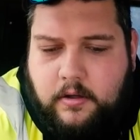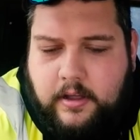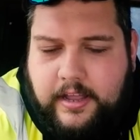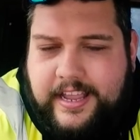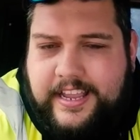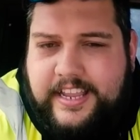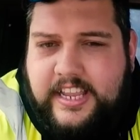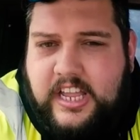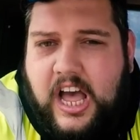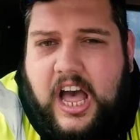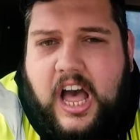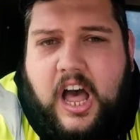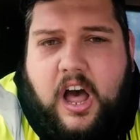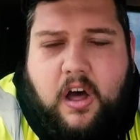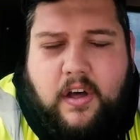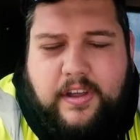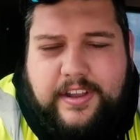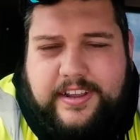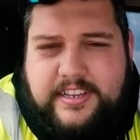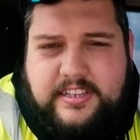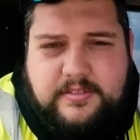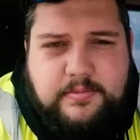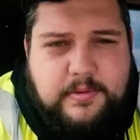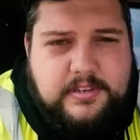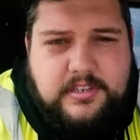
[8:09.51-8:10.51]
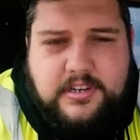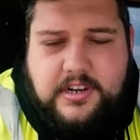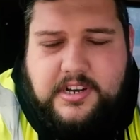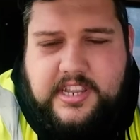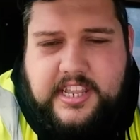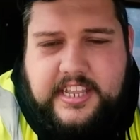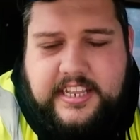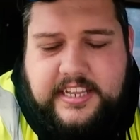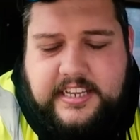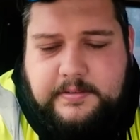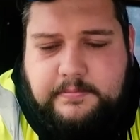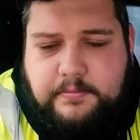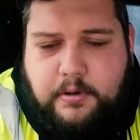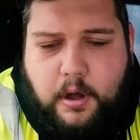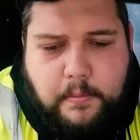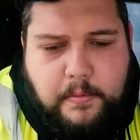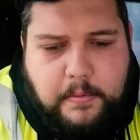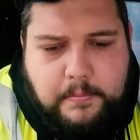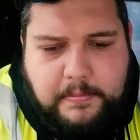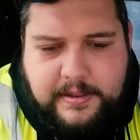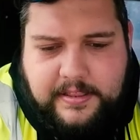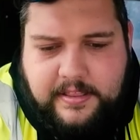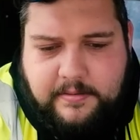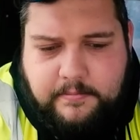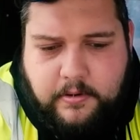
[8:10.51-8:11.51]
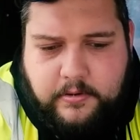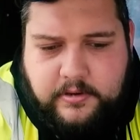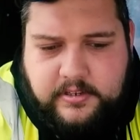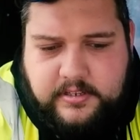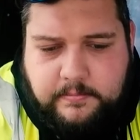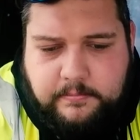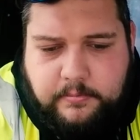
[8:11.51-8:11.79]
your height, which I think is probably the most